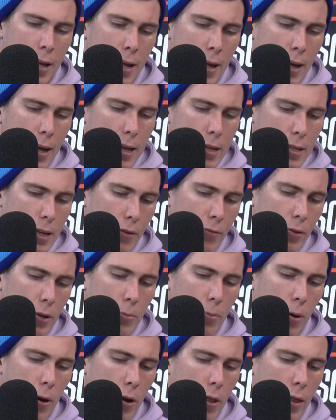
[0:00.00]
he's definitely
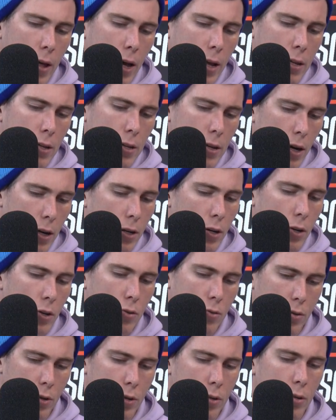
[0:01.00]
part of that younger
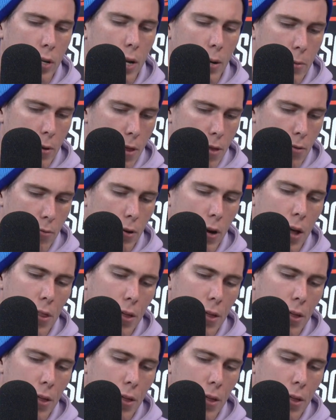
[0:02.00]
crew coming through.